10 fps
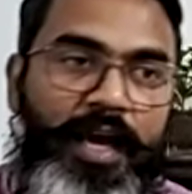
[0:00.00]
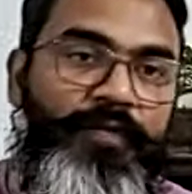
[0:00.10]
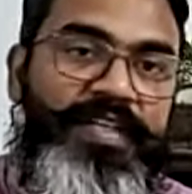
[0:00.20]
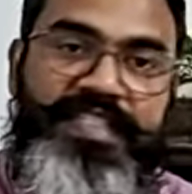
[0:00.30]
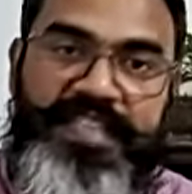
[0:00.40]

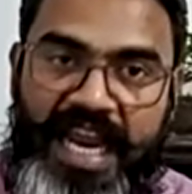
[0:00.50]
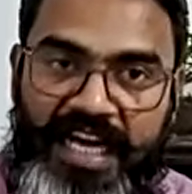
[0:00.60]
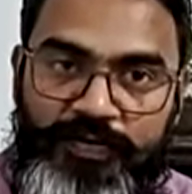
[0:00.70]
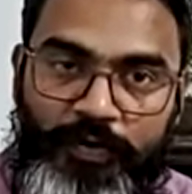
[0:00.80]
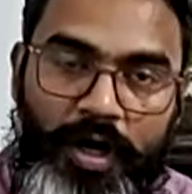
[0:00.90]
which
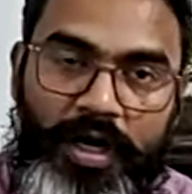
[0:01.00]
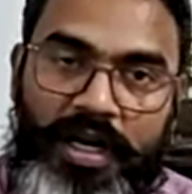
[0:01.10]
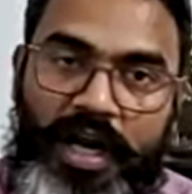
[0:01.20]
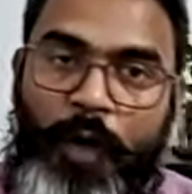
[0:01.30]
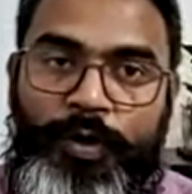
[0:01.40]
stands for
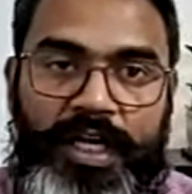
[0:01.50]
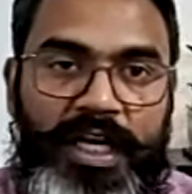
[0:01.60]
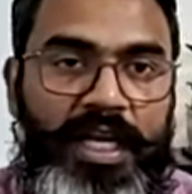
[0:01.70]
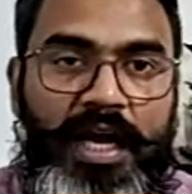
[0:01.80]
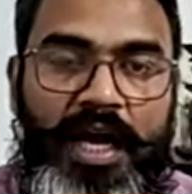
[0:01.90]

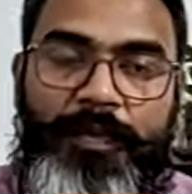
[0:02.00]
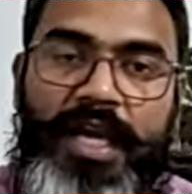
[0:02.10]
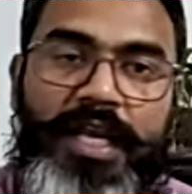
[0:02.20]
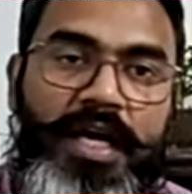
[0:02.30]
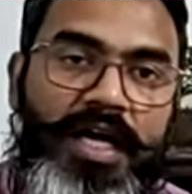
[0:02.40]
Countering
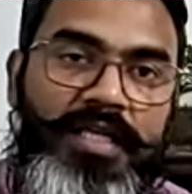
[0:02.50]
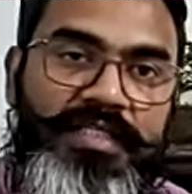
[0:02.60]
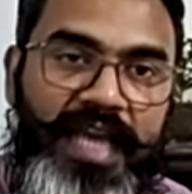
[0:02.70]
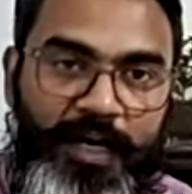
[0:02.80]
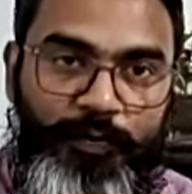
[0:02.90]

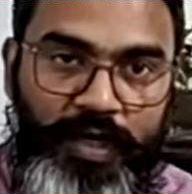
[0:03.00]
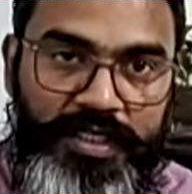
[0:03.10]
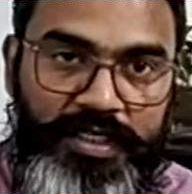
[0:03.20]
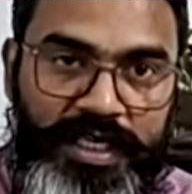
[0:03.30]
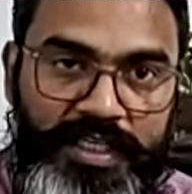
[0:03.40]
America's
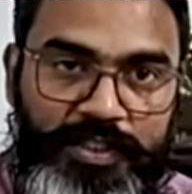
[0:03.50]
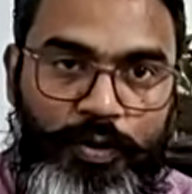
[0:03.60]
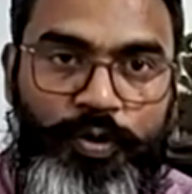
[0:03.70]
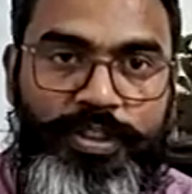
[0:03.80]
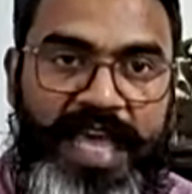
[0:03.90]
Adversaries
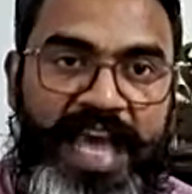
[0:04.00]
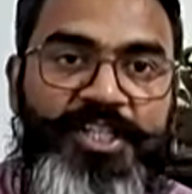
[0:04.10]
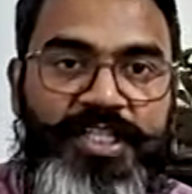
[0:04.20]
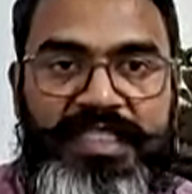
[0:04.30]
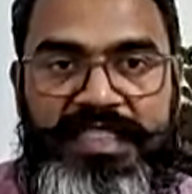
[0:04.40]
Through
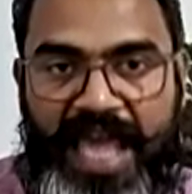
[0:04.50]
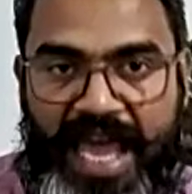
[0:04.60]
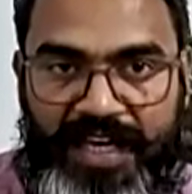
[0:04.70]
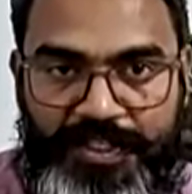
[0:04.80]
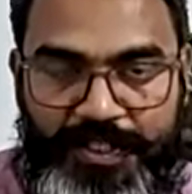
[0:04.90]
Sanctions
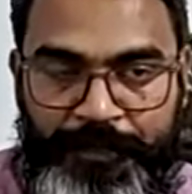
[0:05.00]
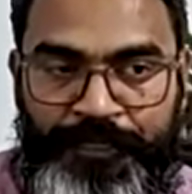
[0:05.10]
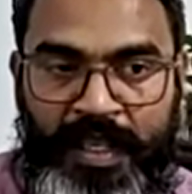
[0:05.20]
Act.